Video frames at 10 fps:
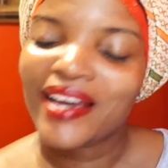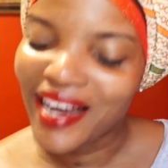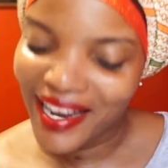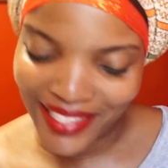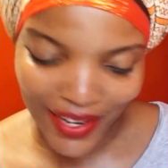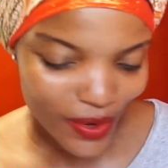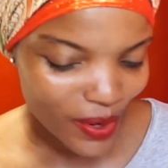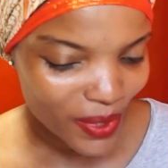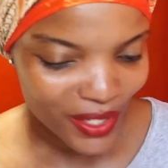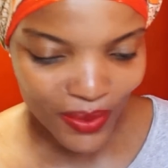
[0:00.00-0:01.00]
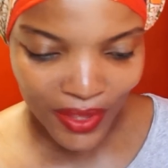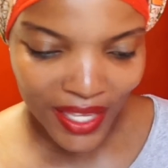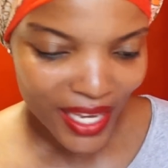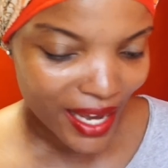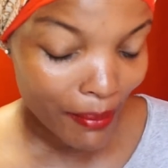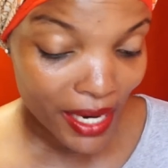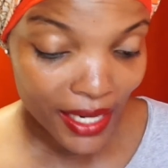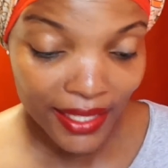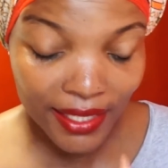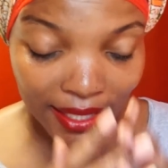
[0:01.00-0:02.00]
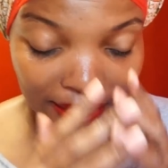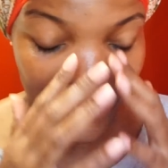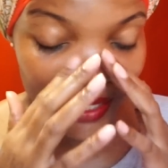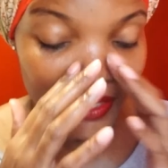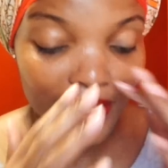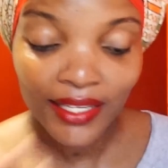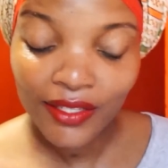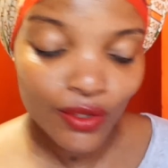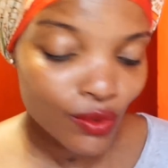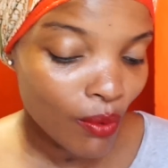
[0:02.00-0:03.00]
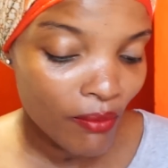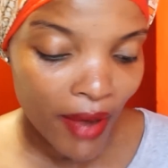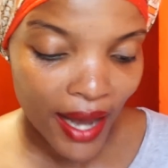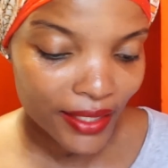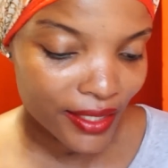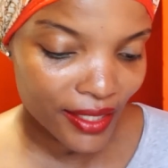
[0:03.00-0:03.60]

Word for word: guys, I don't know what you think. I mean, it's there's just so much.